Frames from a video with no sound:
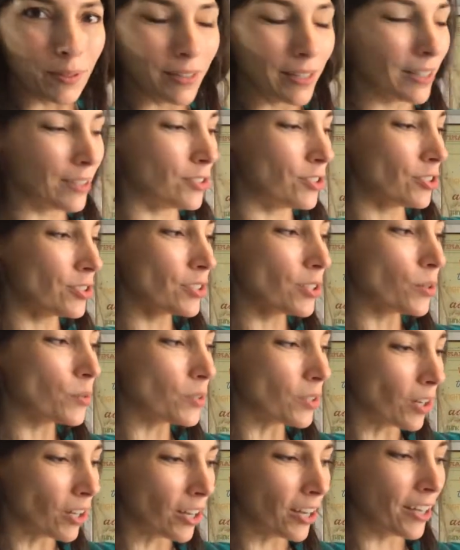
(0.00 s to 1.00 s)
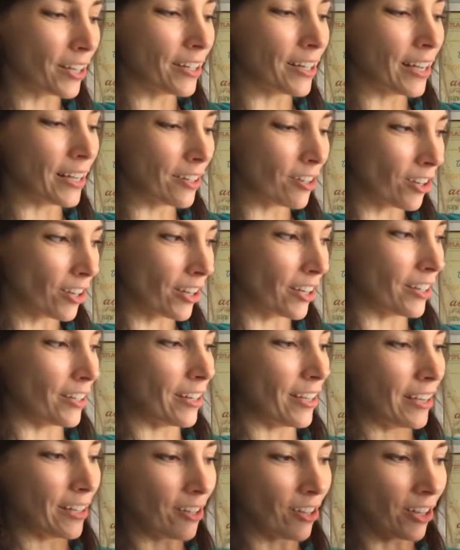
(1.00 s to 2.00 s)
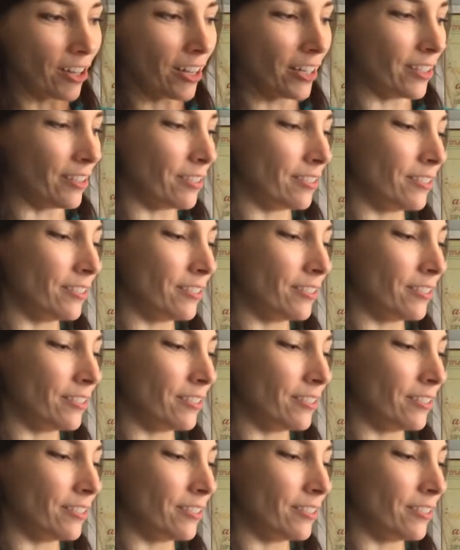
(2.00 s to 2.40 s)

It just goes on and on and on.